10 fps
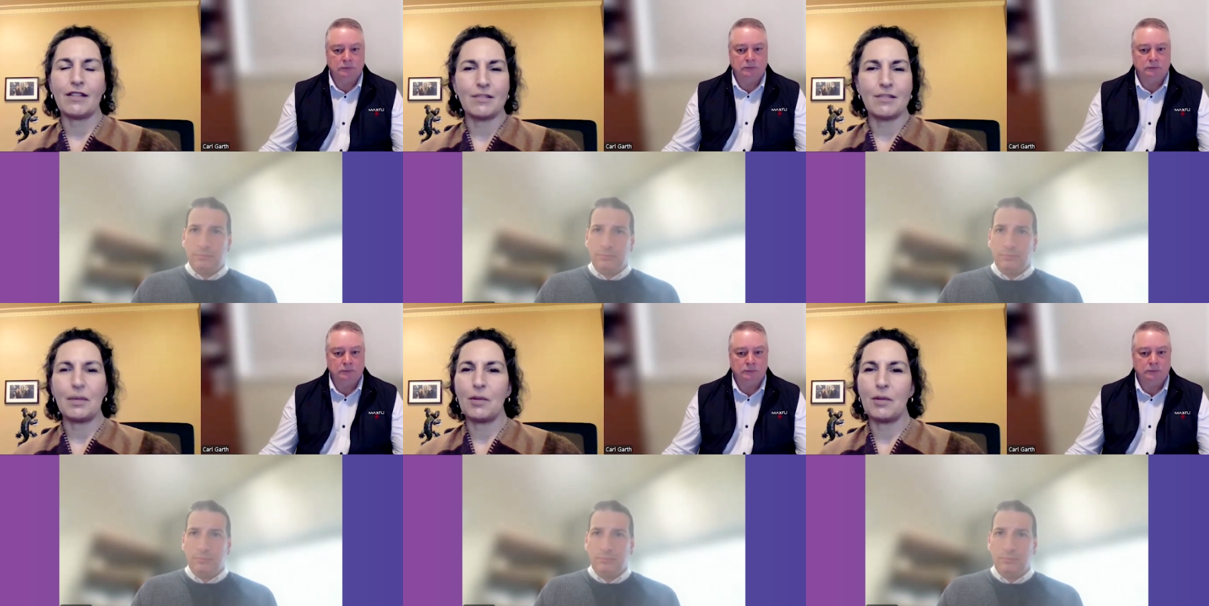
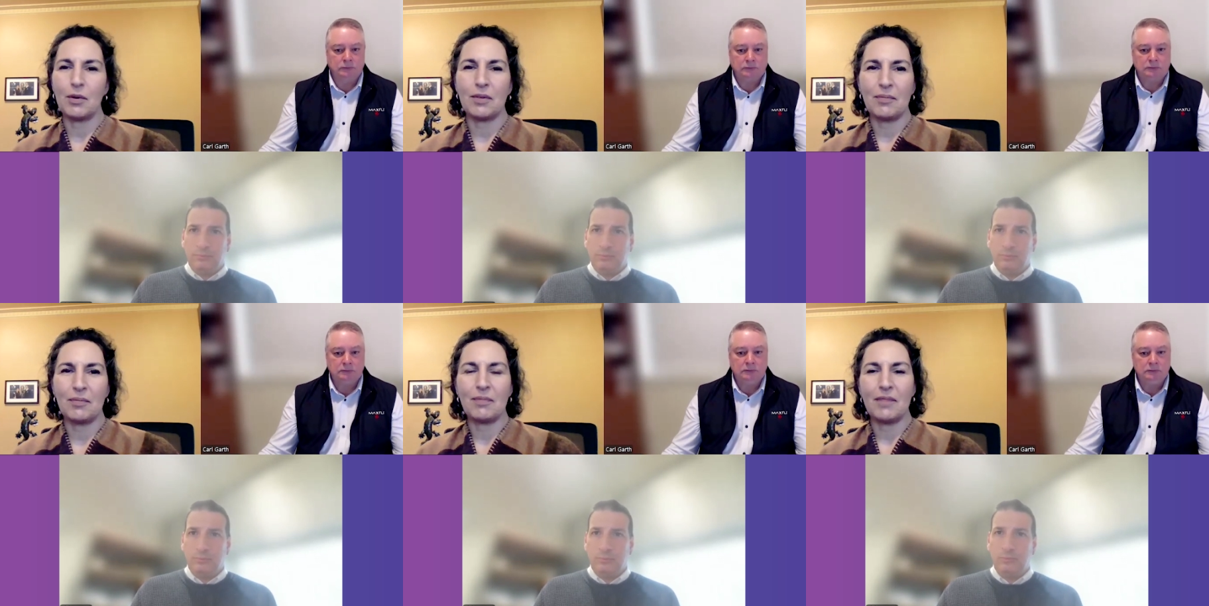Speaker 1: doesn't mean we were
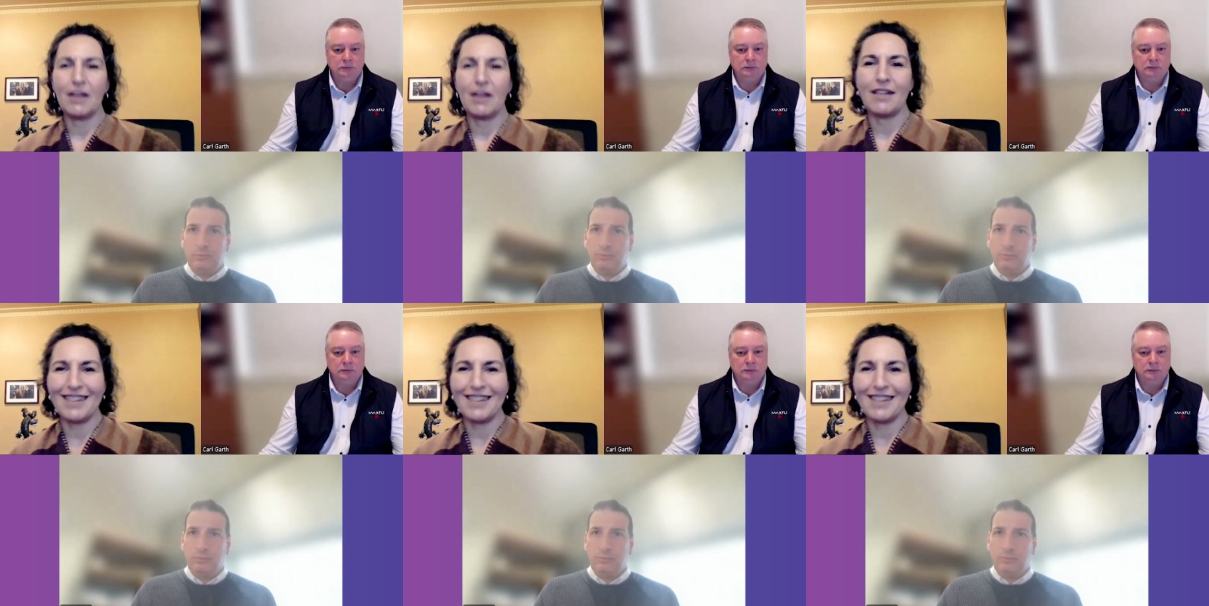yelling at